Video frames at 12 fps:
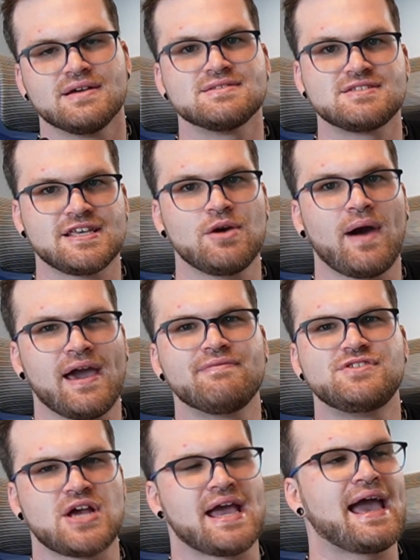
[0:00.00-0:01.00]

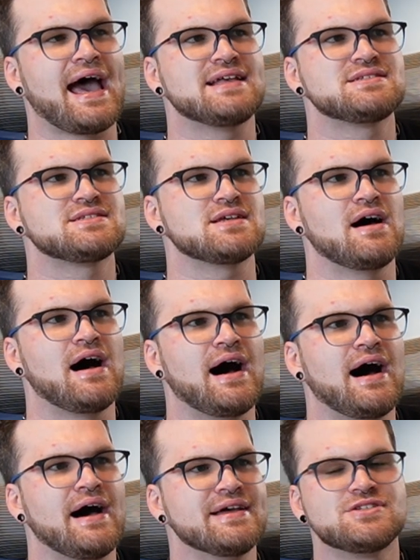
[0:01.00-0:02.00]
Z-Wave.js,
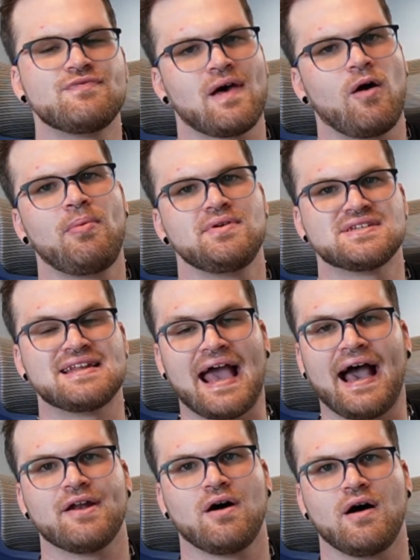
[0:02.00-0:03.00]
it's available as an
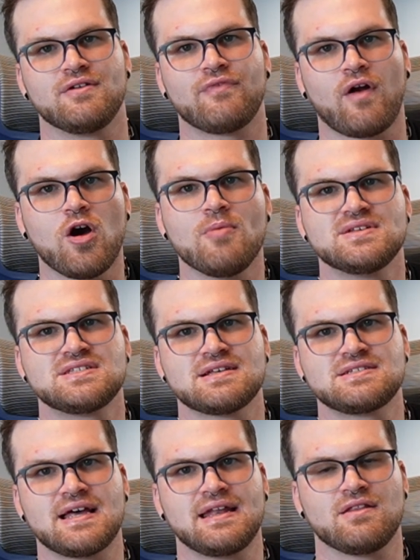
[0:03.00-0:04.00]
add-on for Home
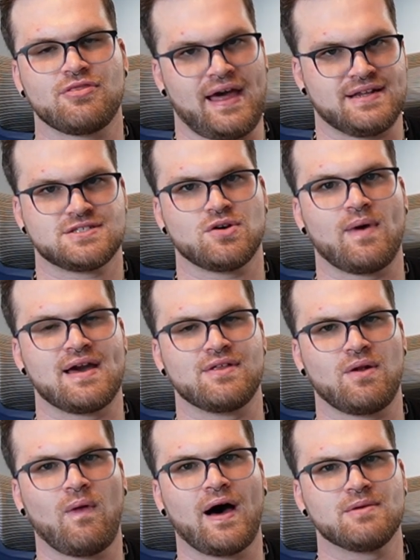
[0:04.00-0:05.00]
Assistant. That's the way that
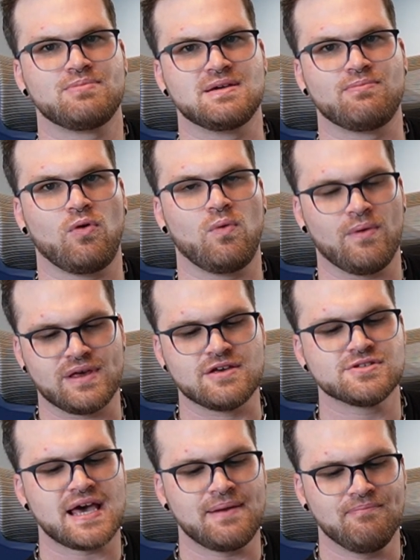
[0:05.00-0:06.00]
a lot of people will
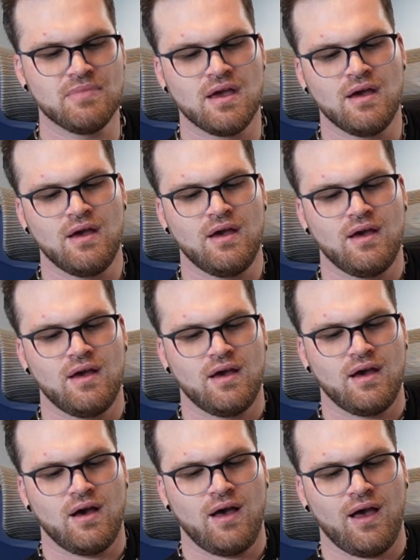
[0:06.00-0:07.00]
use it.
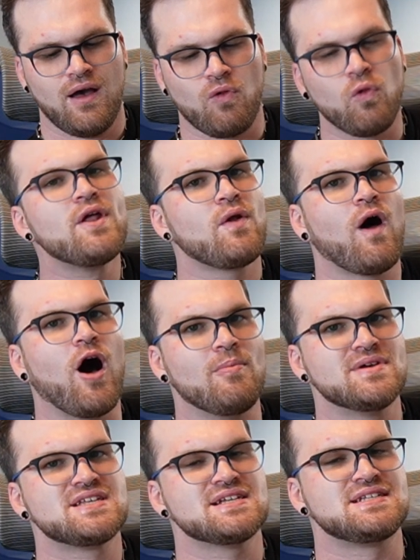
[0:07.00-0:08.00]
Little Home
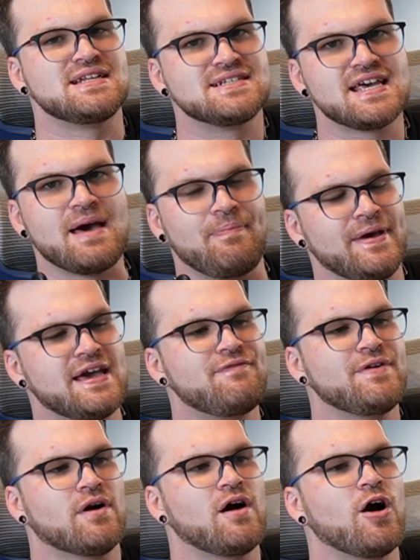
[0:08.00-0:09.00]
Assistant tip. If
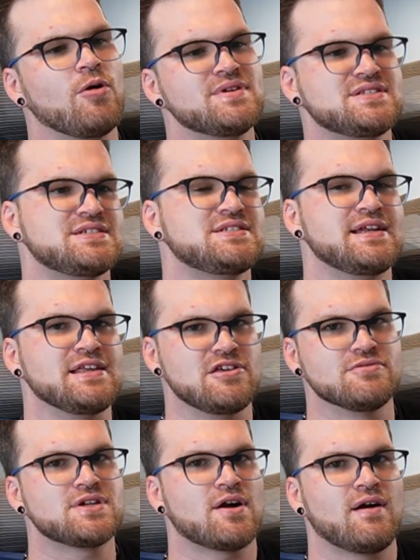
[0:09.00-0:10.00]
you're a Home Assistant
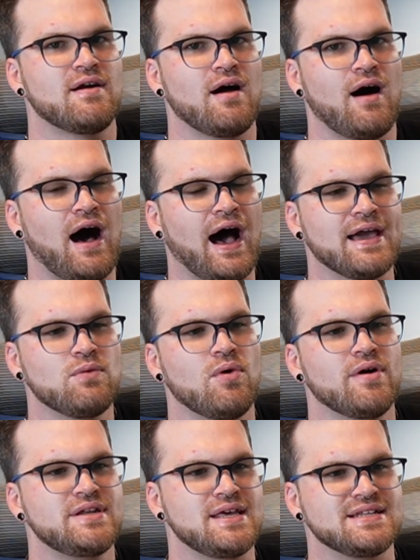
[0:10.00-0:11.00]
user, I
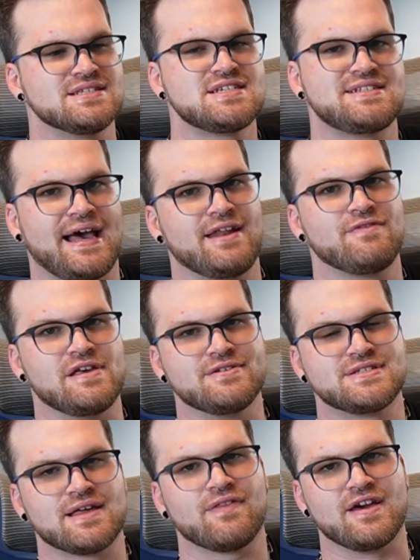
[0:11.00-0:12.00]
would, instead of
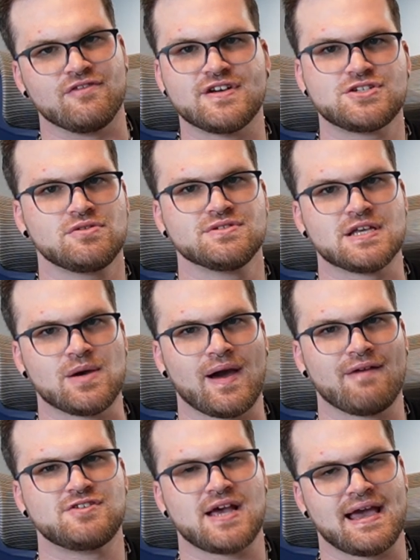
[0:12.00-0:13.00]
using the official
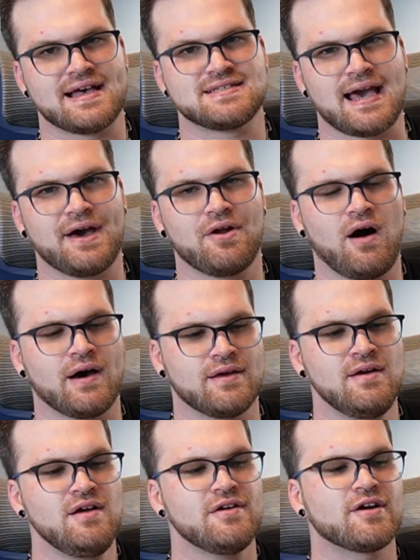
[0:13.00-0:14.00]
Z-Wave.js add-on,
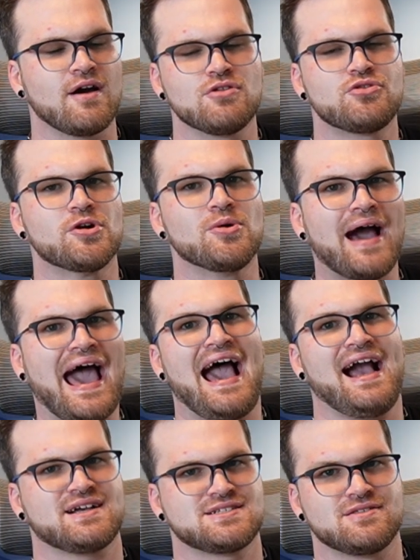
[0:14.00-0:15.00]
go through
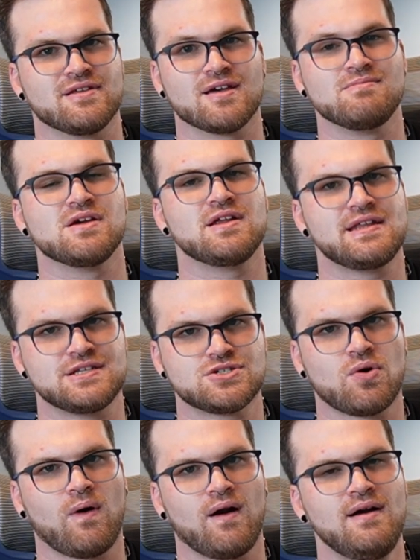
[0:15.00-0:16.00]
Hacks, the community
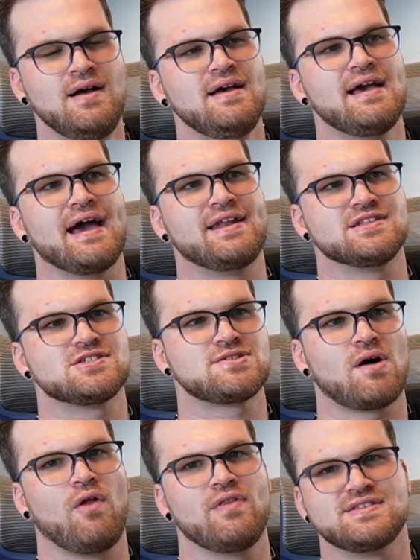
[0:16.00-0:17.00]
store, and
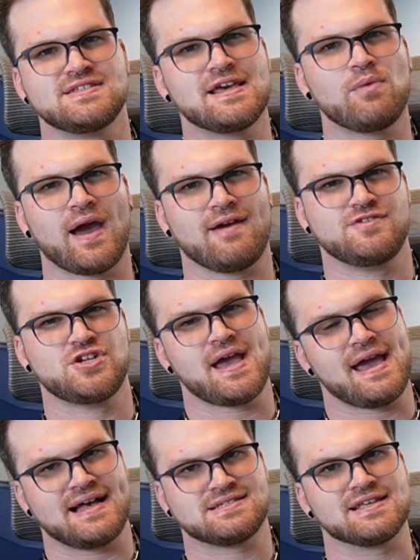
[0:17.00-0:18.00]
install the
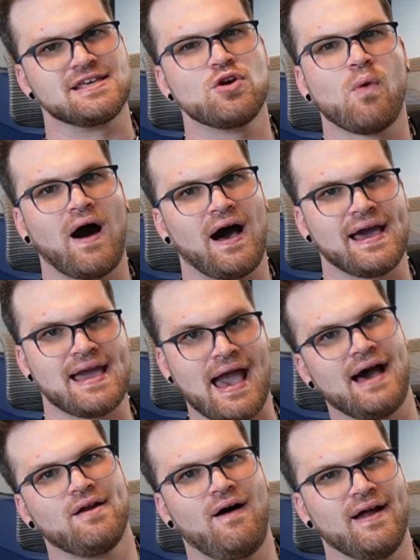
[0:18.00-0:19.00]
Z-Wave.js UI
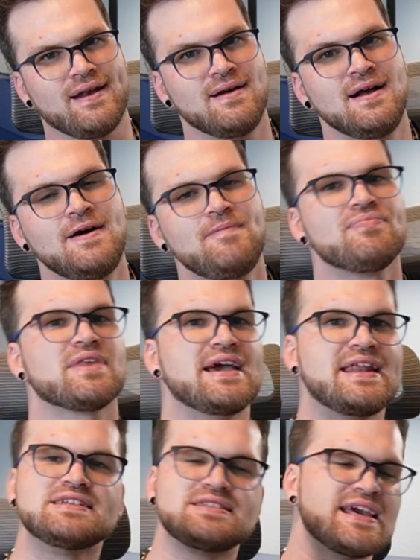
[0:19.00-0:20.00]
add-on. It
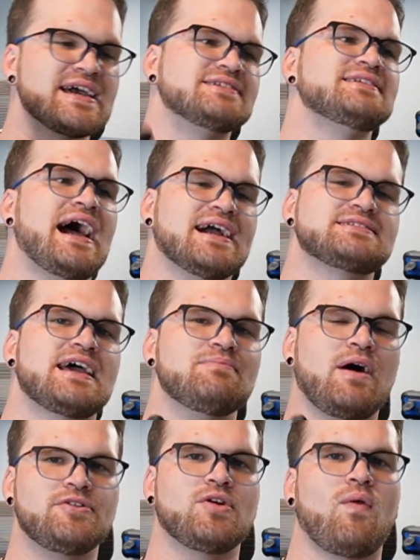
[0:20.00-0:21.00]
is the exact same
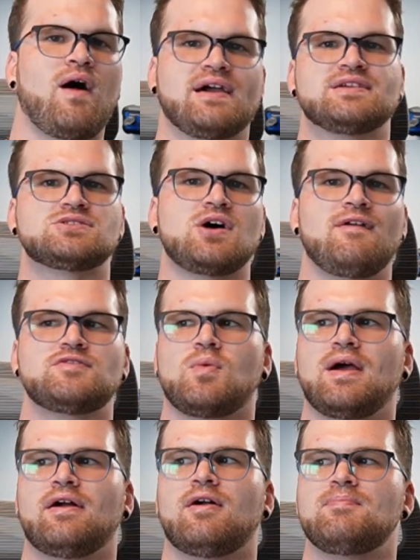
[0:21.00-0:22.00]
underlying
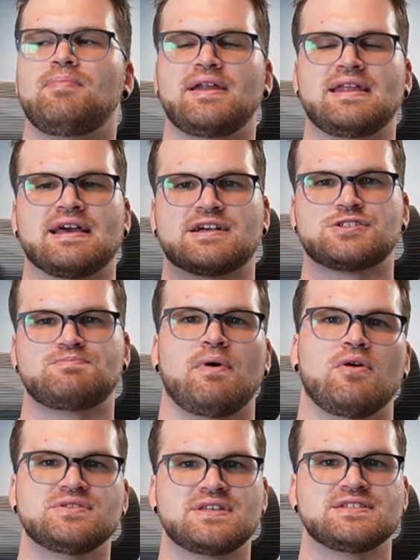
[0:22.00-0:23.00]
software, but it
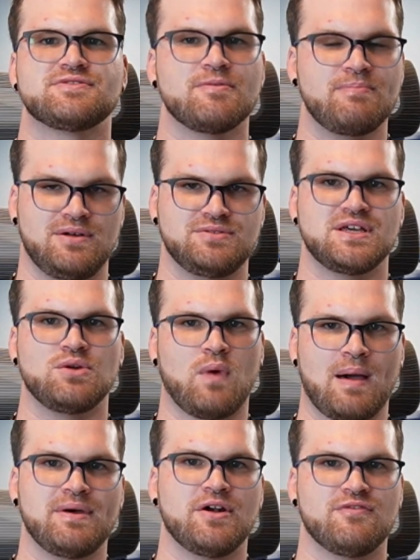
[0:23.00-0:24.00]
exposes the built-in
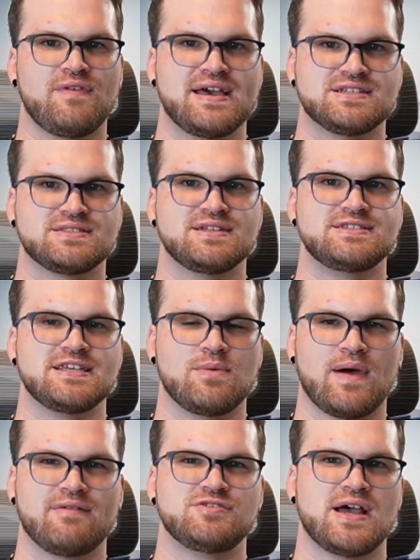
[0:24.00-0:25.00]
web interface that
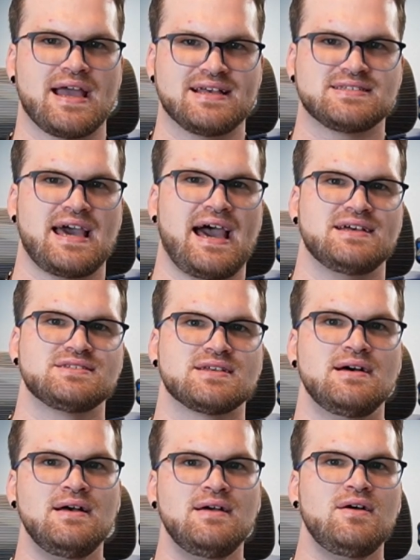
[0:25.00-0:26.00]
Z-Wave.js has.
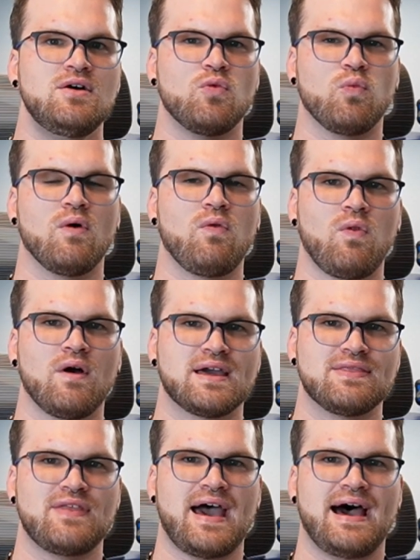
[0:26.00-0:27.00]
We'll look
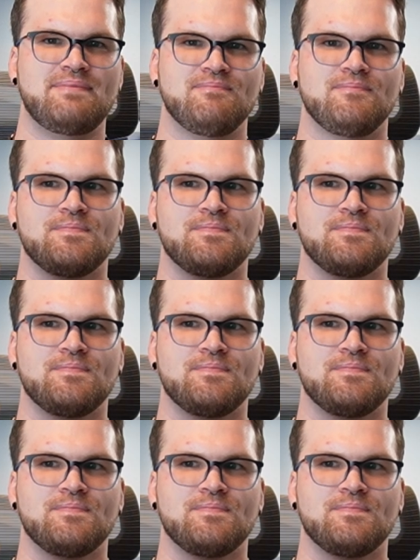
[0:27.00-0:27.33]
at that.